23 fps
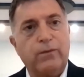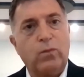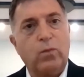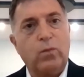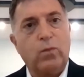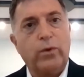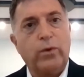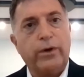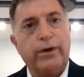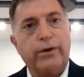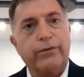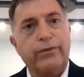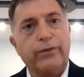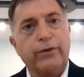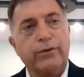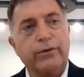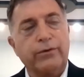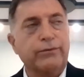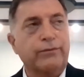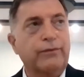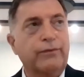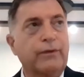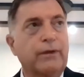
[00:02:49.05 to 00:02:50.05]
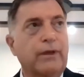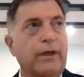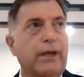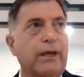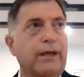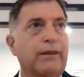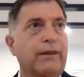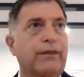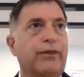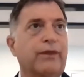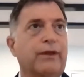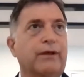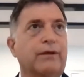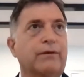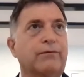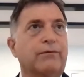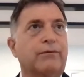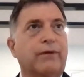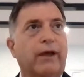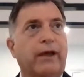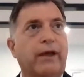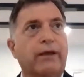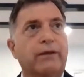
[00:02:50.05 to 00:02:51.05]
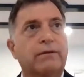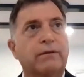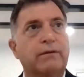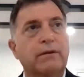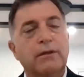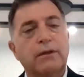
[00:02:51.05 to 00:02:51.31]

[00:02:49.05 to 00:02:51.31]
where those things that